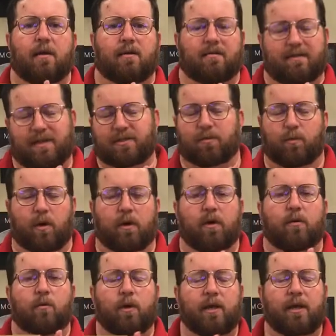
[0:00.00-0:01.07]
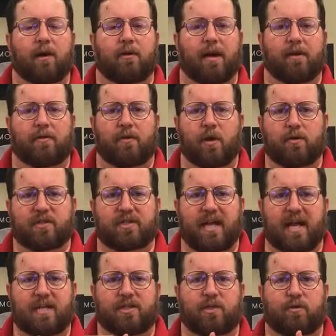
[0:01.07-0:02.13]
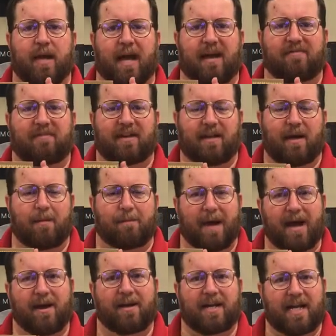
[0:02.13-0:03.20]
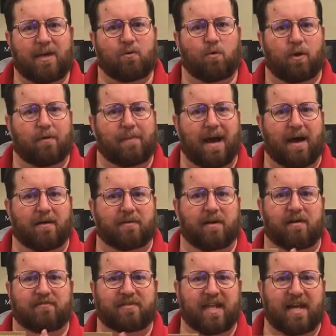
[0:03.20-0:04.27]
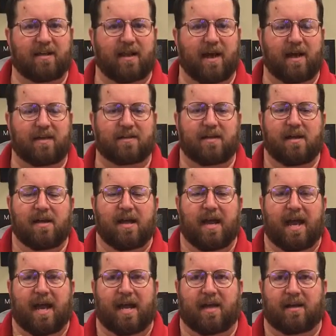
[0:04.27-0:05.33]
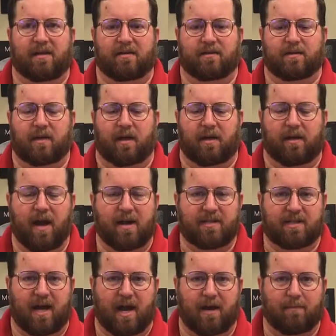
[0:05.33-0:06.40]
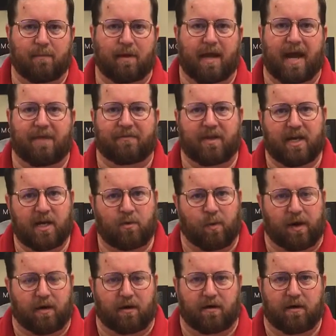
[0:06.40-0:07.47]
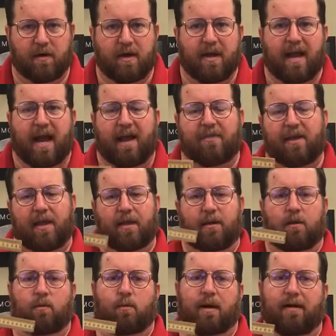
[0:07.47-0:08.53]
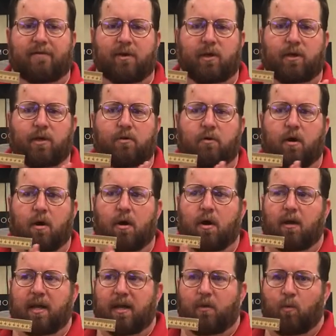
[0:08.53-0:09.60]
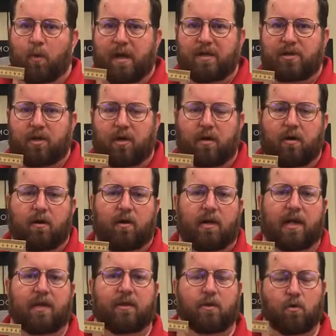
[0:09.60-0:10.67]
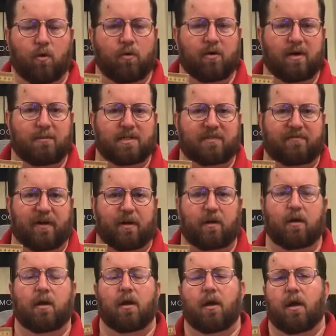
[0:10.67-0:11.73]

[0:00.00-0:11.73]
that's the word. When you get around to those days, you have about an equal amount of daylight and nighttime at the equator. And then whenever you are in winter in the northern hemisphere,